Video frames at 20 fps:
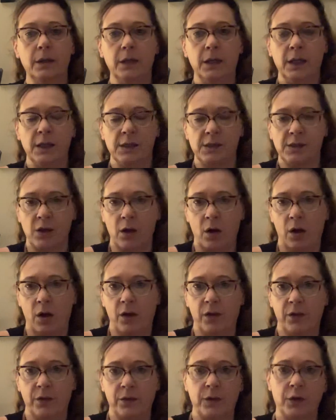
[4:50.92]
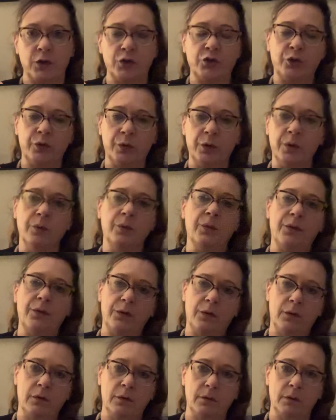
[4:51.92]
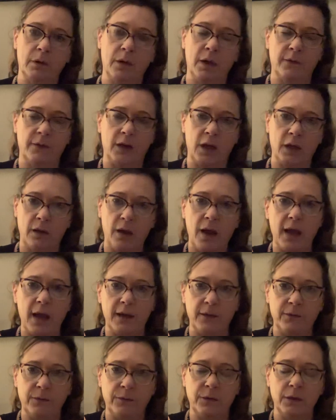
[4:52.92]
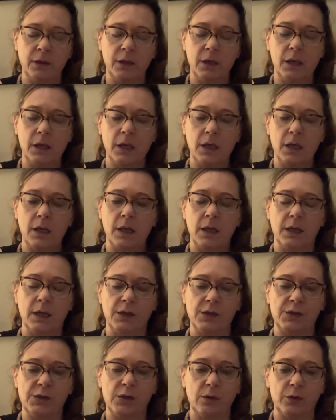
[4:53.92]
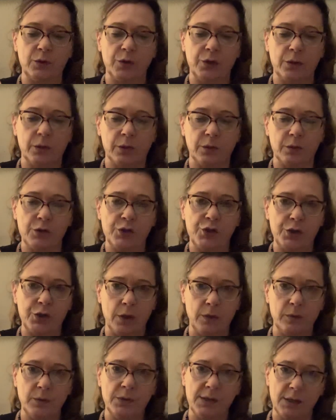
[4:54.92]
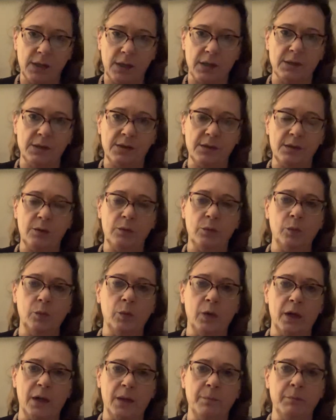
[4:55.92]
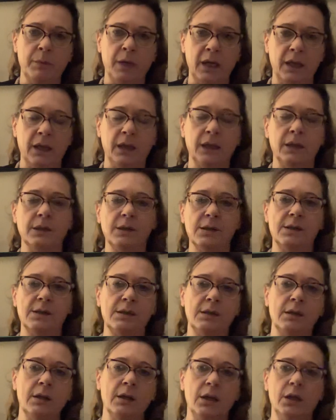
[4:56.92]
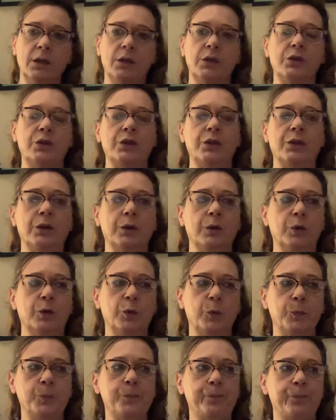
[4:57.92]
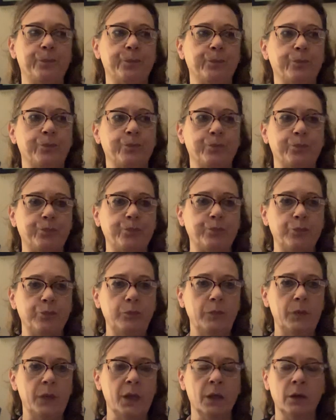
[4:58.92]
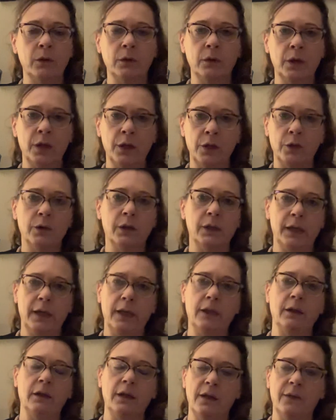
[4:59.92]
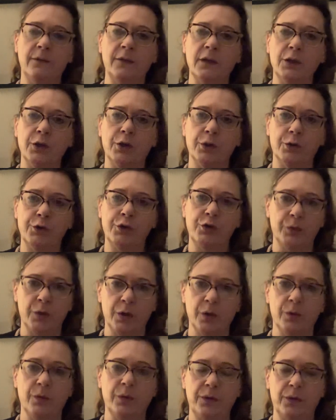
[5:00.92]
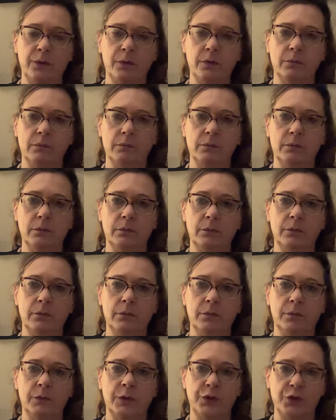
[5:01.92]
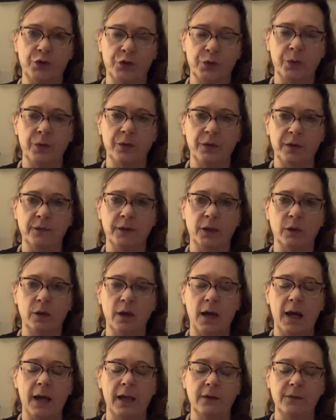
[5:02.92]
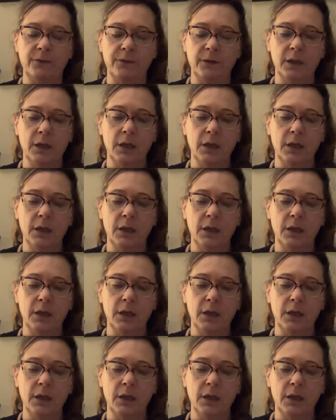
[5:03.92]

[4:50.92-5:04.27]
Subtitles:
it's all the truth of our life. And so Turtle shows us what it means to literally live in your truth, the truth of your life.